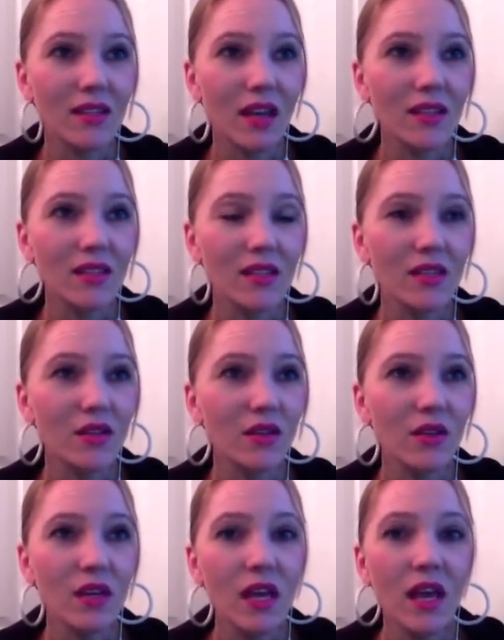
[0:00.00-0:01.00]

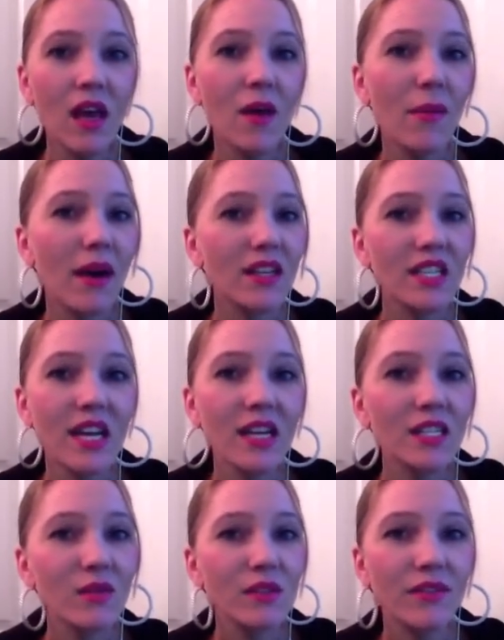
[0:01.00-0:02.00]
My
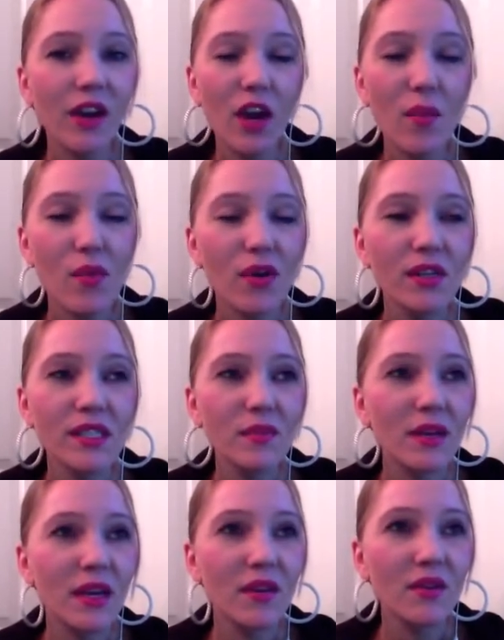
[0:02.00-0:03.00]
education was very important to
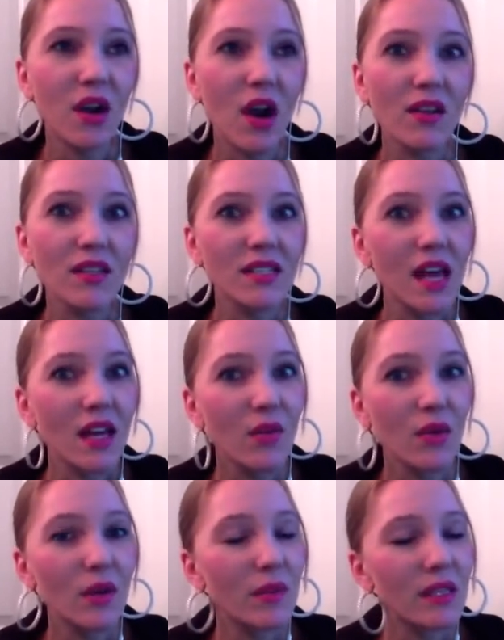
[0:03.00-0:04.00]
me. Regardless, I didn't
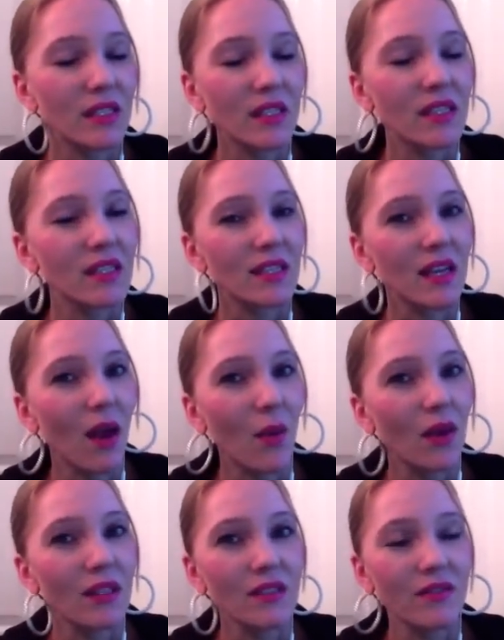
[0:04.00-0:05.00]
want to be a statistic. I
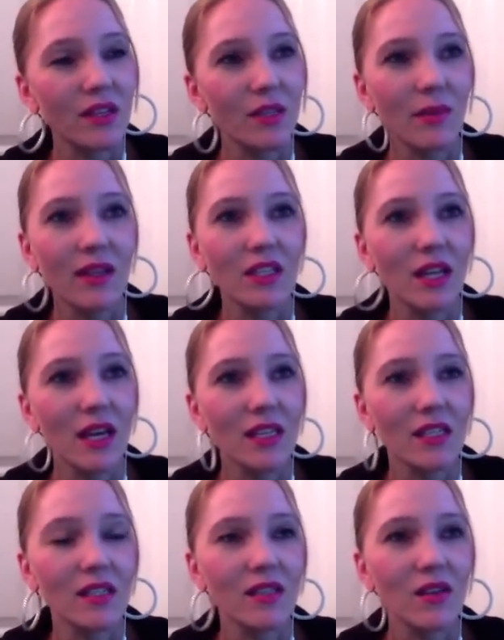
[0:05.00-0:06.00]
wanted to finish my
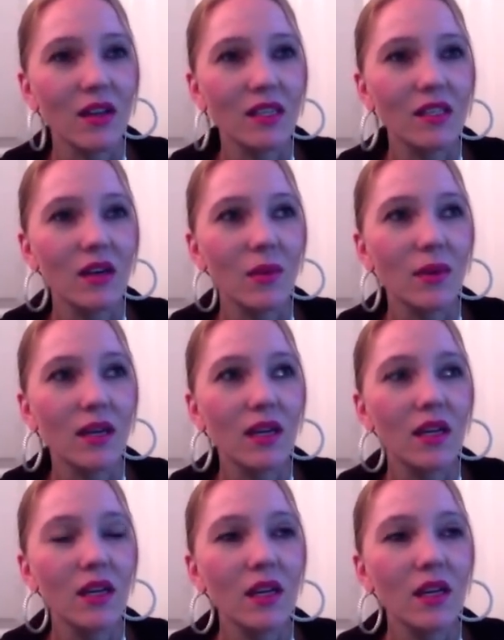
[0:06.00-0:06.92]
education, so I stuck with it.